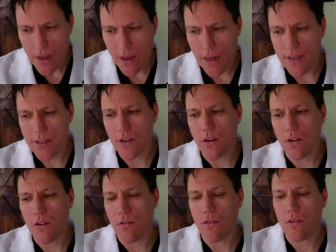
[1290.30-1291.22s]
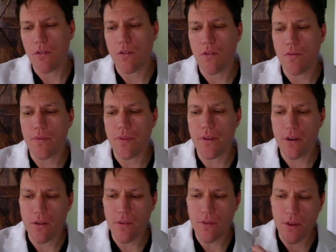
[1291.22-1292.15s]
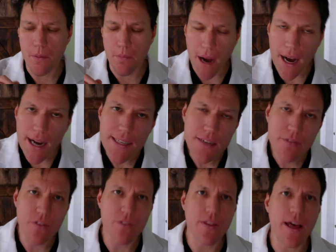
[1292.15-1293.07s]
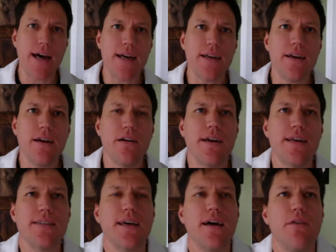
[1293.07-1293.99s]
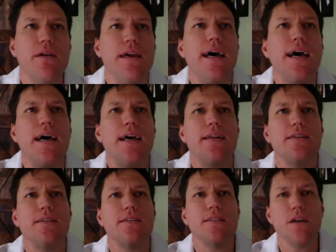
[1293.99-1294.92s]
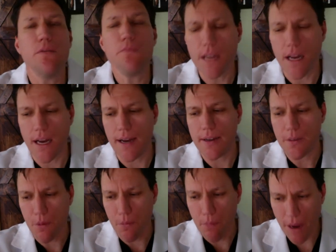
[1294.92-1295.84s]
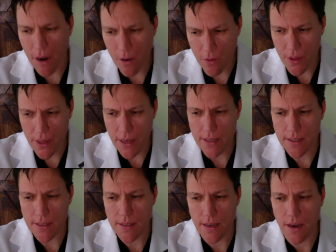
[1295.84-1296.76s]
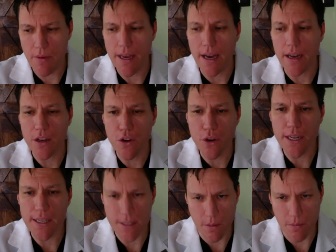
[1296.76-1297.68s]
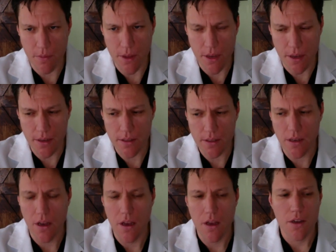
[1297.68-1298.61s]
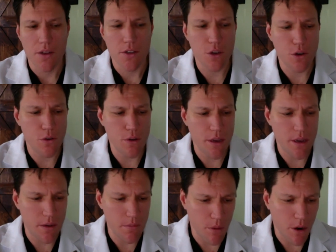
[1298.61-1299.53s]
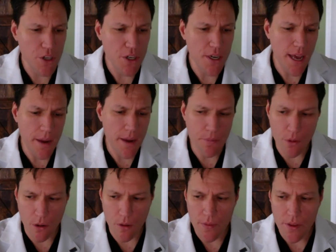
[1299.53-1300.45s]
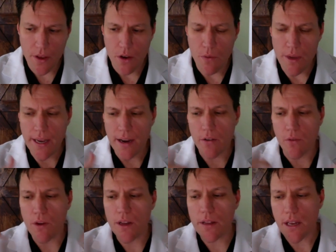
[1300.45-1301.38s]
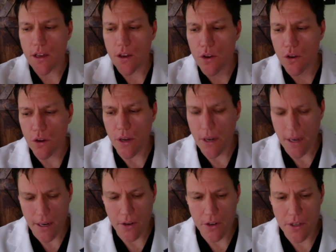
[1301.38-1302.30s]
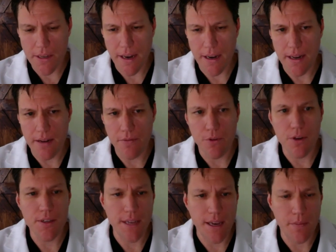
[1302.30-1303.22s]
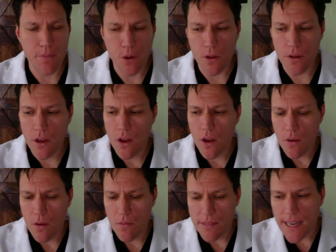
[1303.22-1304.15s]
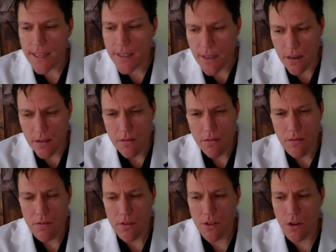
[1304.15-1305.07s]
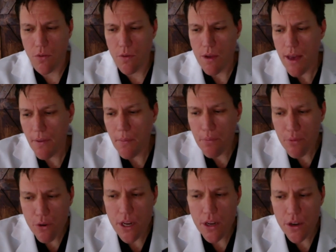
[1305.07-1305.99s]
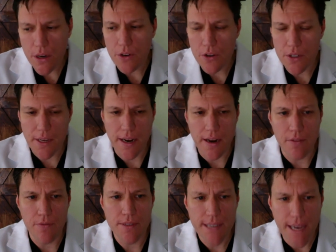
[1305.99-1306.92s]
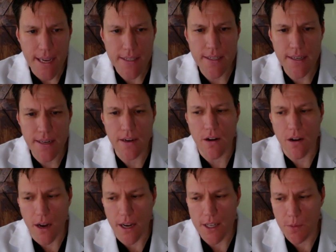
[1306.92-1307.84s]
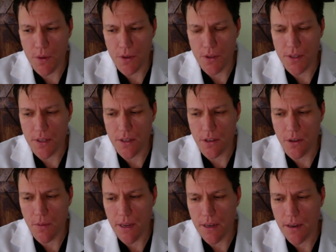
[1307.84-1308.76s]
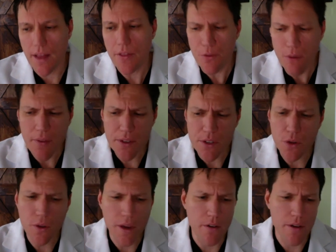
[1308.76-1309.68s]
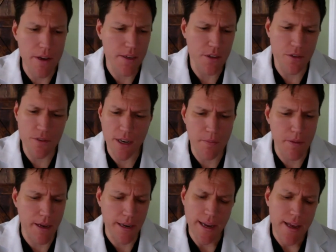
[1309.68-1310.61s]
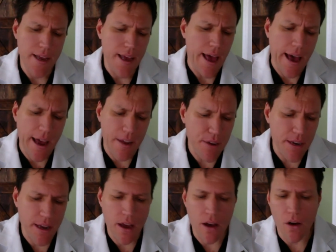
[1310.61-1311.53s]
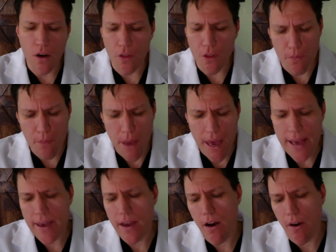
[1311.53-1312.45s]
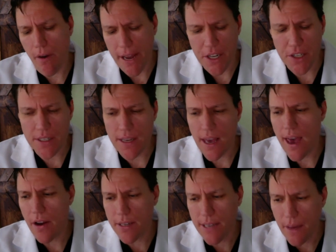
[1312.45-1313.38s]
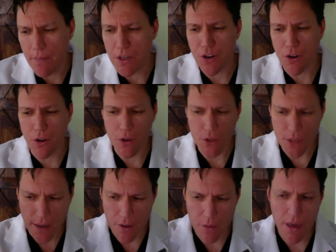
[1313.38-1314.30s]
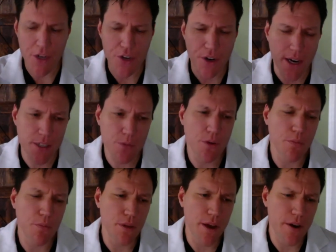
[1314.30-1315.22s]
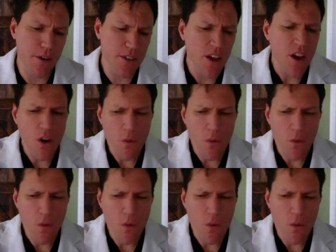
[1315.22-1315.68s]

And so the positive of that, Eric, is that we had some time to prepare for this, and we got good at some things. Mm-hmm. So in March and April, we got really good at understanding, for example, testing. So we have a pretty good understanding of testing in our hospital system and throughout this whole area. So we're talking about Advent Health or Baycare, HCA, or Tampa General, those kind of your major hospital players.